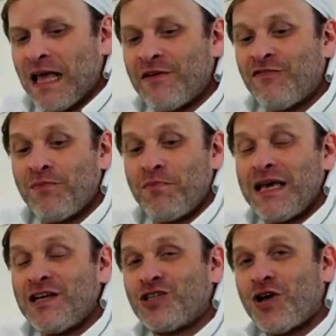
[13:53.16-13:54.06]
and for
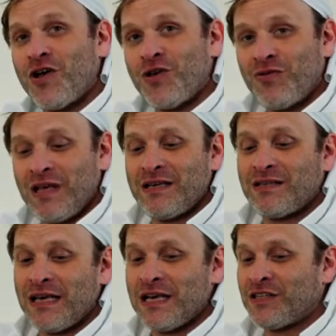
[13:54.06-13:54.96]
me showing you
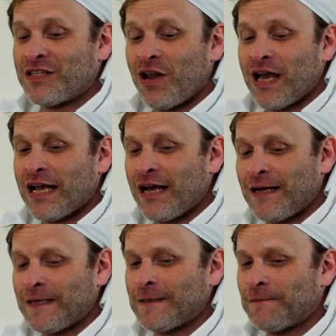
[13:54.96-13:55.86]
these things is like uh,